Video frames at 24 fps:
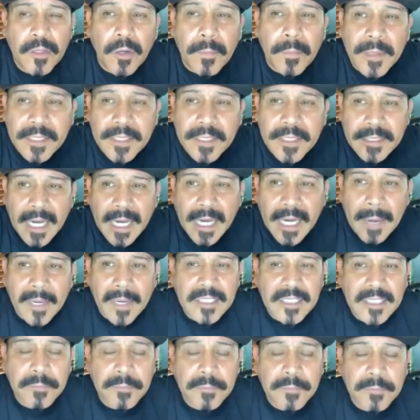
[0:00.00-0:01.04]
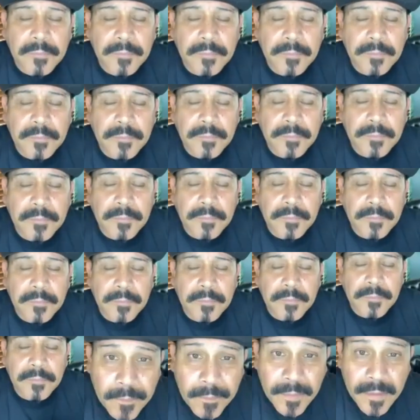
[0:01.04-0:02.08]
be lucky you're a type.
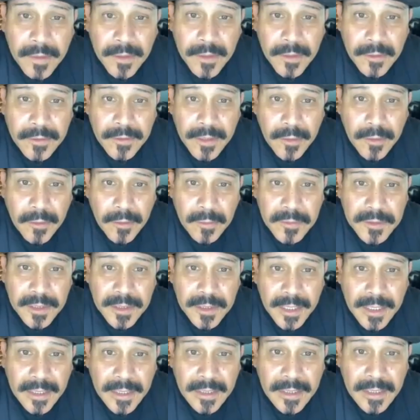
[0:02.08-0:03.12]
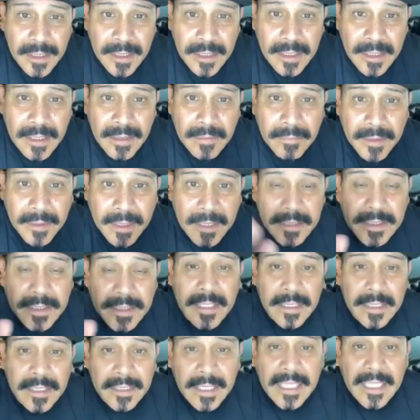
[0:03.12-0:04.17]
You dig what I'm saying? Right. Because then
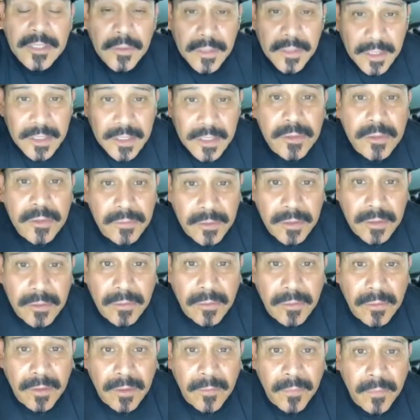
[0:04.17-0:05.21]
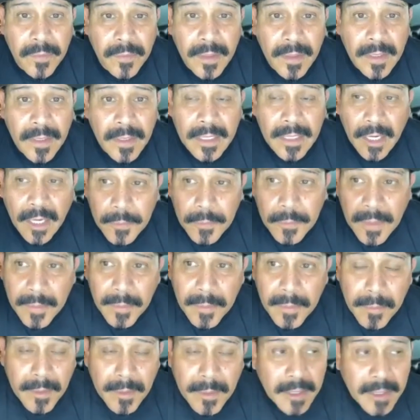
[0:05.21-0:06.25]
that's going to get you in the door. Now right. you might be playing
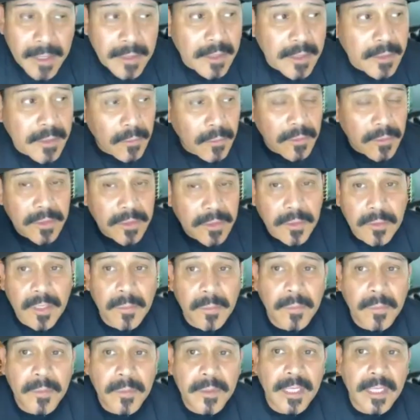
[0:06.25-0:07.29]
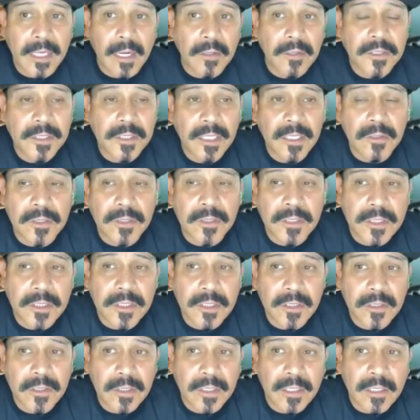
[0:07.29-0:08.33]
these roles here and there, but then all of a sudden they'll see you enough
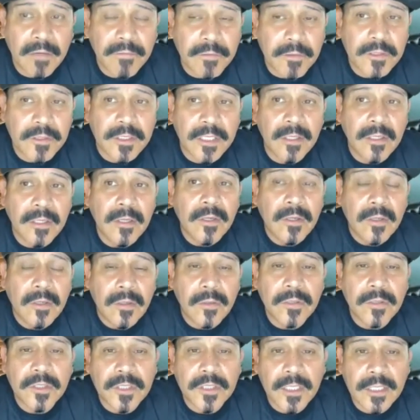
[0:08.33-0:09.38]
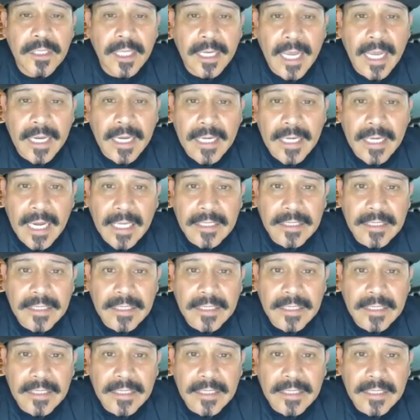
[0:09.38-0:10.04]
and they'll say, "Oh shit, that guy can actually